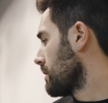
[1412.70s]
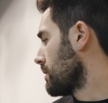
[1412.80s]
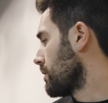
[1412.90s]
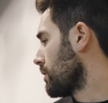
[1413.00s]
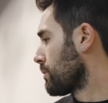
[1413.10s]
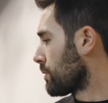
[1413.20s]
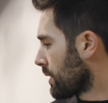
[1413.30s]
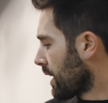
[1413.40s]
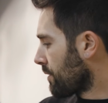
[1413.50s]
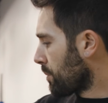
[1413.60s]
So
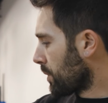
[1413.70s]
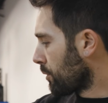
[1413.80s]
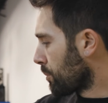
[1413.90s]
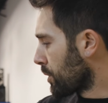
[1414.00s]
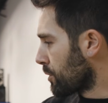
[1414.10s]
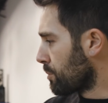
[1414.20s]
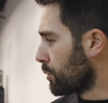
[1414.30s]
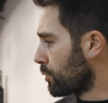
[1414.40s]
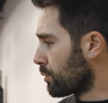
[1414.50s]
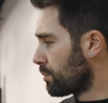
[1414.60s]
gave up a little bit of
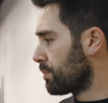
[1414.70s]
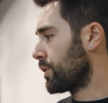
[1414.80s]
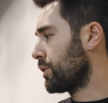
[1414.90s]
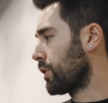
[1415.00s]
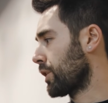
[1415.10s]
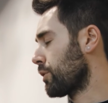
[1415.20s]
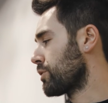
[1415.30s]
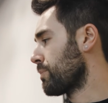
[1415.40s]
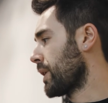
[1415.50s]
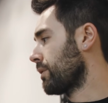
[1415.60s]
spool, but not a
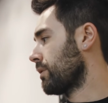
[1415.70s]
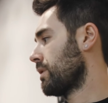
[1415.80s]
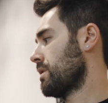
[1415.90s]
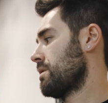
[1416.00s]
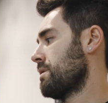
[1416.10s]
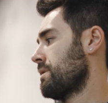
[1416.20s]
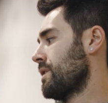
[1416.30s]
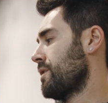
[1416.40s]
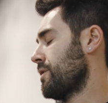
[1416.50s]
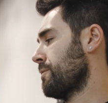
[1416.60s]
huge amount.
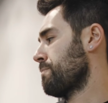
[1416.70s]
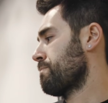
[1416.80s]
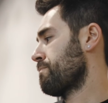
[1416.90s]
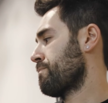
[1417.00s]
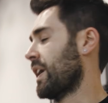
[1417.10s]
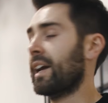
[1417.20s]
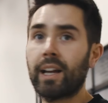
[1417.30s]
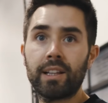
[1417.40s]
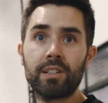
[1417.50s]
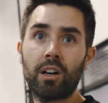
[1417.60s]

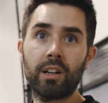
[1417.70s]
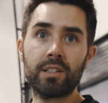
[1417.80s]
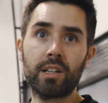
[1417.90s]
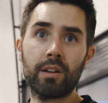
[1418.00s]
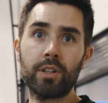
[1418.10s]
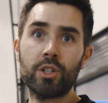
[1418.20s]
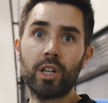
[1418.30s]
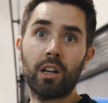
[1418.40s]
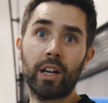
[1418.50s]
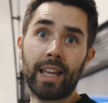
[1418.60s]
Again, this car doesn't have the
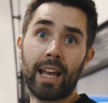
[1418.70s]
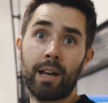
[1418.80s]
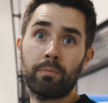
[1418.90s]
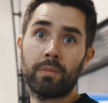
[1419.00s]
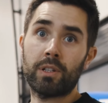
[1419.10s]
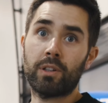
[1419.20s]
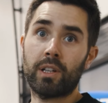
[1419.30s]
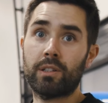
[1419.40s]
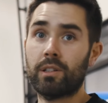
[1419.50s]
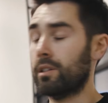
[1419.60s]
GLI cam, so
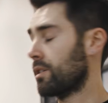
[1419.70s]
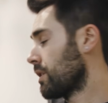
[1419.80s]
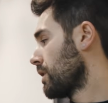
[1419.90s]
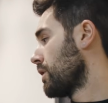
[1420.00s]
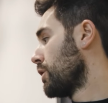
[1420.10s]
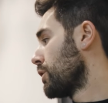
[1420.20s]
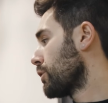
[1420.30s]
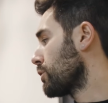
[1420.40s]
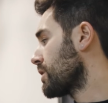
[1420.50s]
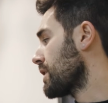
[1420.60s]
that's a
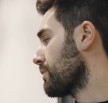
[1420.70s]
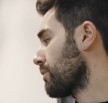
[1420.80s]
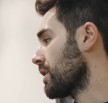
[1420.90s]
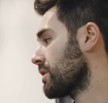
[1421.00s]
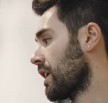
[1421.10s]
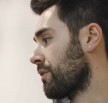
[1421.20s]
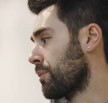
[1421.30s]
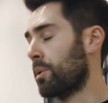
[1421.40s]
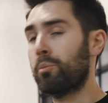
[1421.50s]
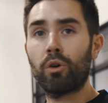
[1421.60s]
good test for us to have a
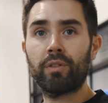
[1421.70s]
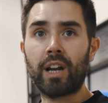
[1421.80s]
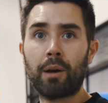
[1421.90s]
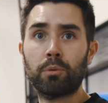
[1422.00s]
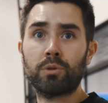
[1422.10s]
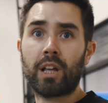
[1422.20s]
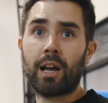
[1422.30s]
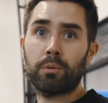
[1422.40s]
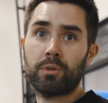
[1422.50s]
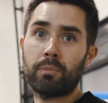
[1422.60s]
bit more of an apples to
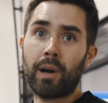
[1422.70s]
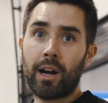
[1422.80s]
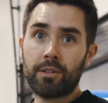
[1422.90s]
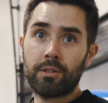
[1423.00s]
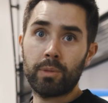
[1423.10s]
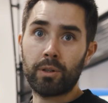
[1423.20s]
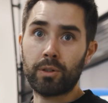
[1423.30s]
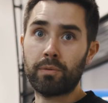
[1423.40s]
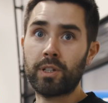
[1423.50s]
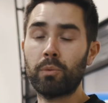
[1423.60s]
apples comparison,
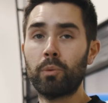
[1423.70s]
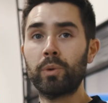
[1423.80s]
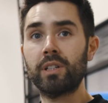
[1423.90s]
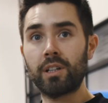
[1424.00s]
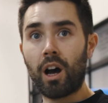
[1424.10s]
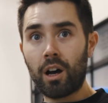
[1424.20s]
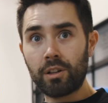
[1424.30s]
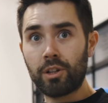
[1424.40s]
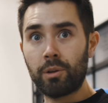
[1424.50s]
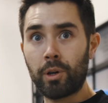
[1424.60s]
because obviously when we did our
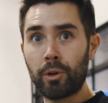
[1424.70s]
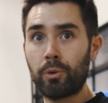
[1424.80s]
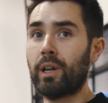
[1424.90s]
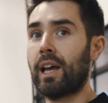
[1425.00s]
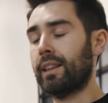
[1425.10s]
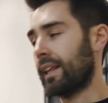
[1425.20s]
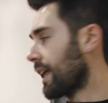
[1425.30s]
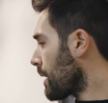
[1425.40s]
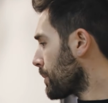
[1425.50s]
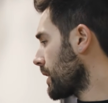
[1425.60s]
turbo, it had the
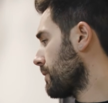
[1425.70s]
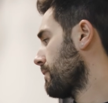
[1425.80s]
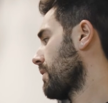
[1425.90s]
cam in it.